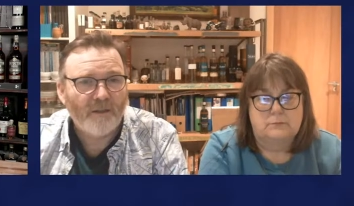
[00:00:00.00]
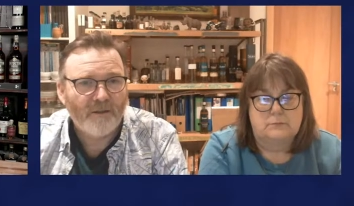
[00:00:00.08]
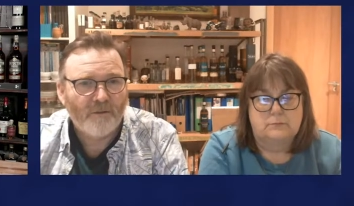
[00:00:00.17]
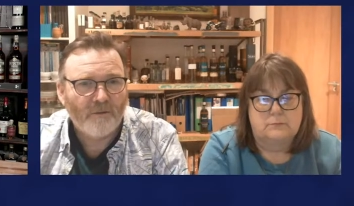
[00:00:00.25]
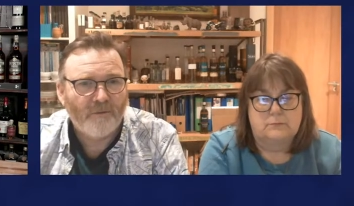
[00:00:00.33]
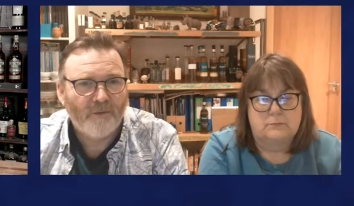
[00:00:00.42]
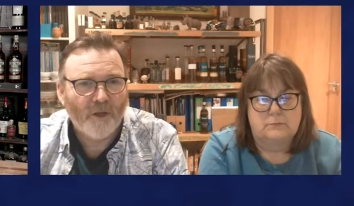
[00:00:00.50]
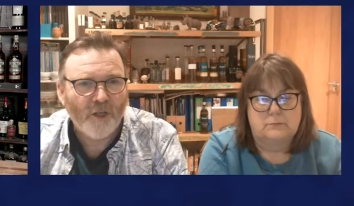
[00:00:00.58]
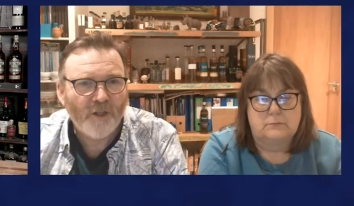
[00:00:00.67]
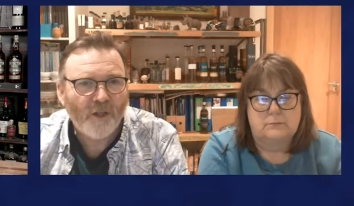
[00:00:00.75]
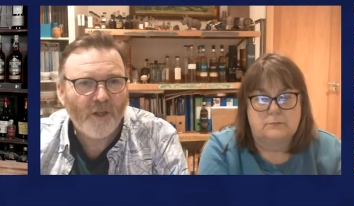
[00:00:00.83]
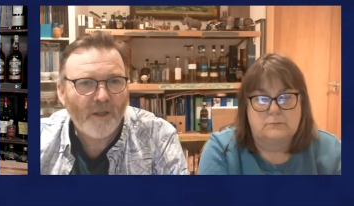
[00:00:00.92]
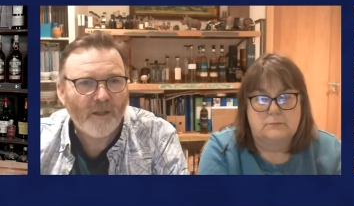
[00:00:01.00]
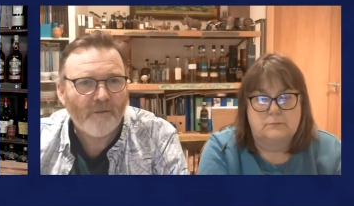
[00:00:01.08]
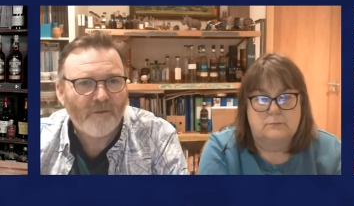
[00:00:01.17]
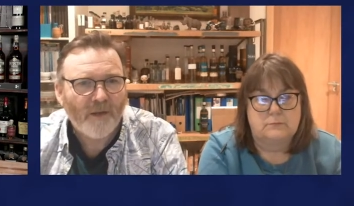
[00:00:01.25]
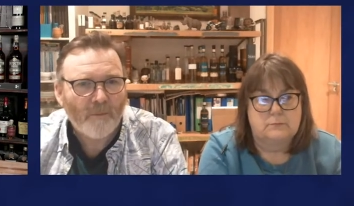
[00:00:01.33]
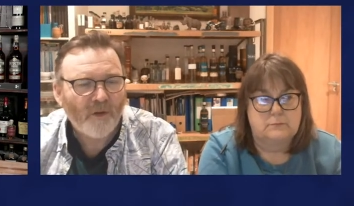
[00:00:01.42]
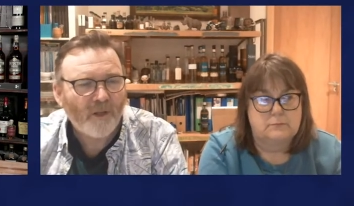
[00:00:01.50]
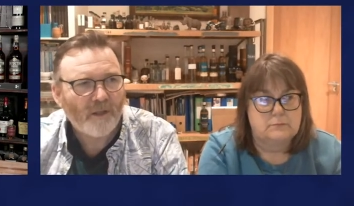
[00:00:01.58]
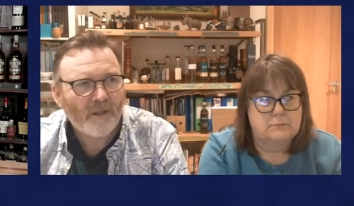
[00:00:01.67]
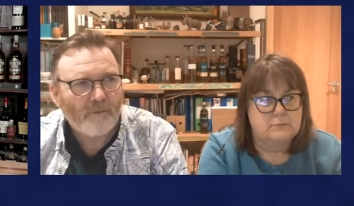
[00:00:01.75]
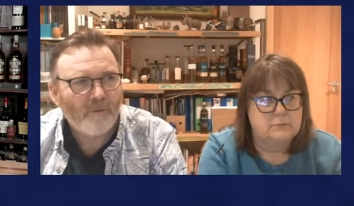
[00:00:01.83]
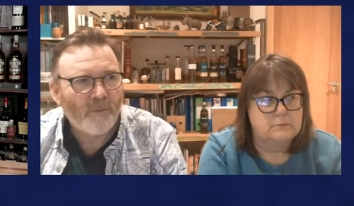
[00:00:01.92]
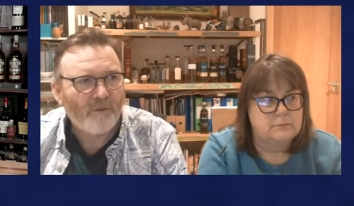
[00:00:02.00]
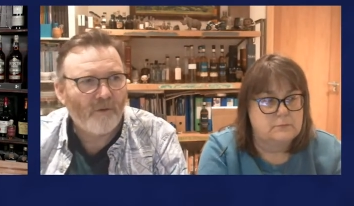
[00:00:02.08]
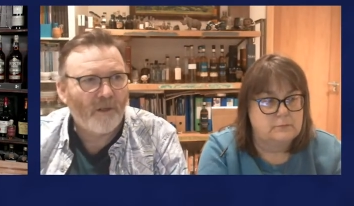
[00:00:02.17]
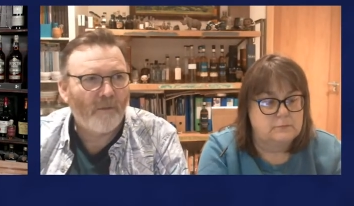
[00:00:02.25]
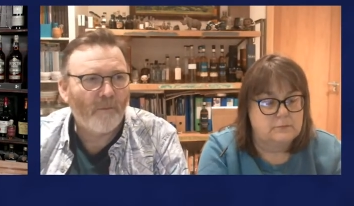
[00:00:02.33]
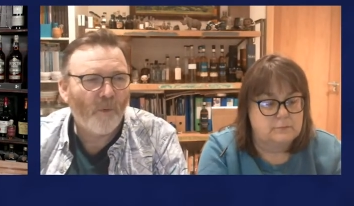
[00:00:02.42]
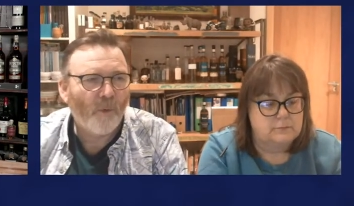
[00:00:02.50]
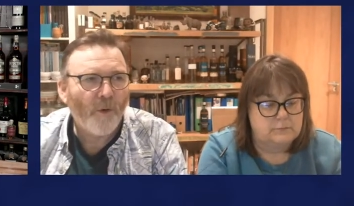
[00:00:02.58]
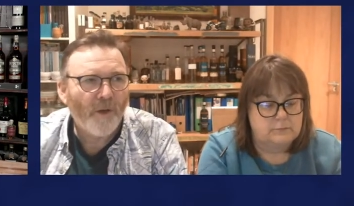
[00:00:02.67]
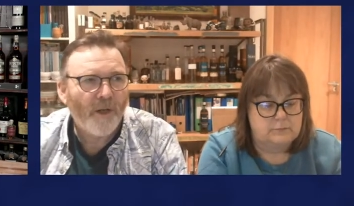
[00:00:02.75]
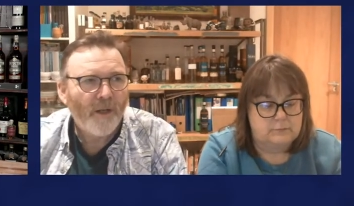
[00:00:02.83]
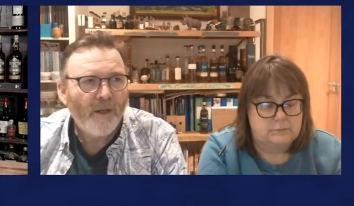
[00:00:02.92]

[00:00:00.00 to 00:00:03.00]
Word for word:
Speaker 1: sort of furniture and the fabric, and that would be really important.